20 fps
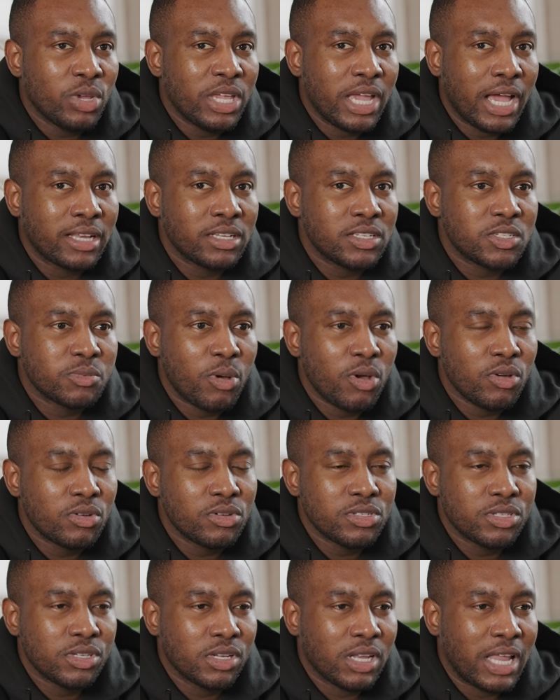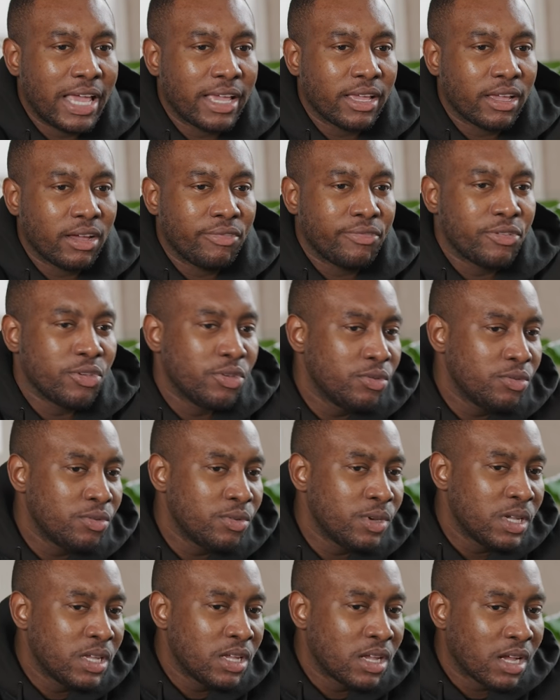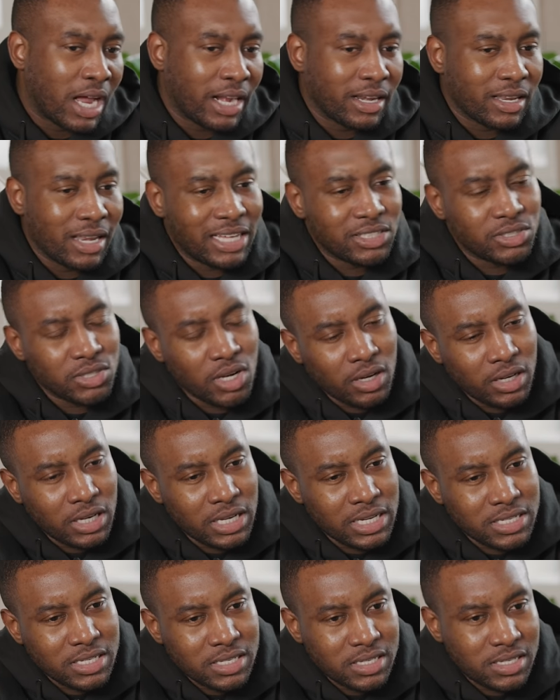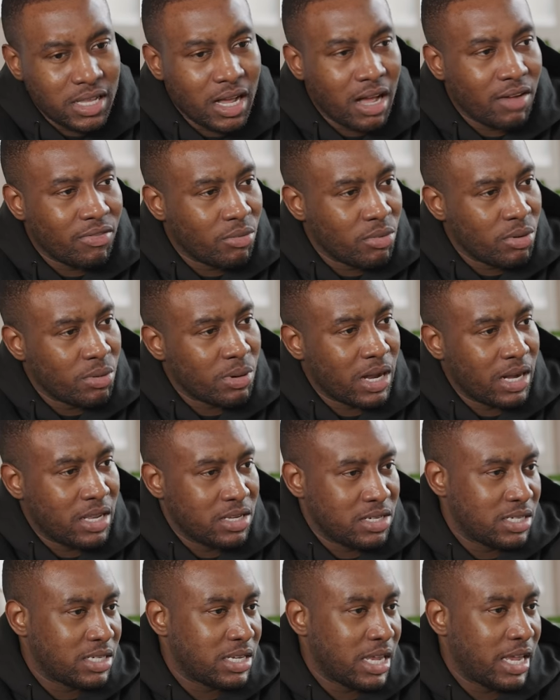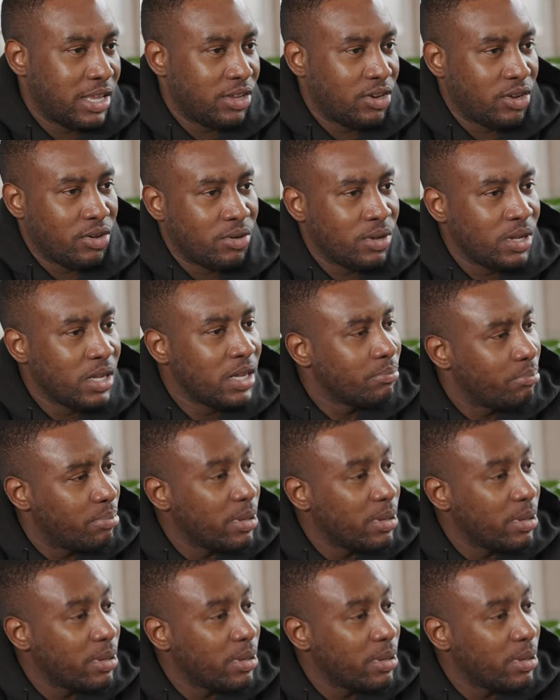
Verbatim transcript: we had spoken to like a few kind of like journalists and stuff and we were kind of just saying, you know,